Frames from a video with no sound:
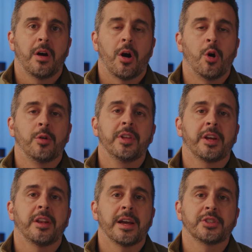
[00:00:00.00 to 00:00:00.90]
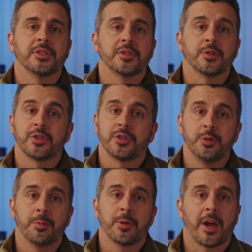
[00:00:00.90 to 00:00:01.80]
All of the connections are
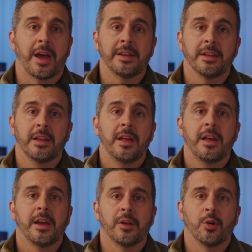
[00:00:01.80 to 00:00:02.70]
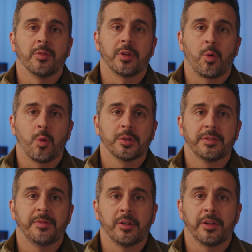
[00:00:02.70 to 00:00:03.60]
super tight, and over the course
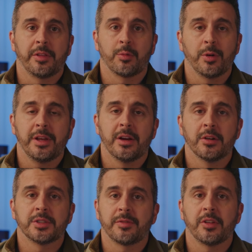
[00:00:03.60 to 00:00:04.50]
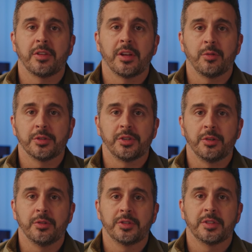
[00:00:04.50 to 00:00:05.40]
of nearly 3 years of continuous
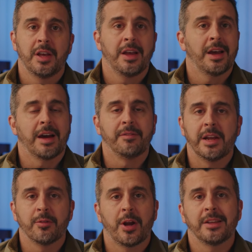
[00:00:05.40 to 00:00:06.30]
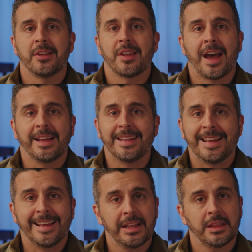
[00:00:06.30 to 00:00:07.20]
use, I've never had to tighten
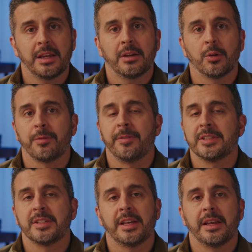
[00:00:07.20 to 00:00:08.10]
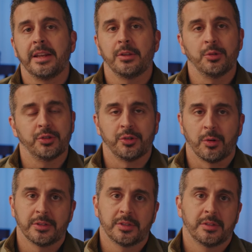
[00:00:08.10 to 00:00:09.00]
anything or fix any loose
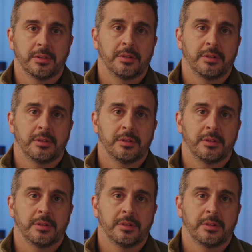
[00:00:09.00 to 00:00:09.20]
joints.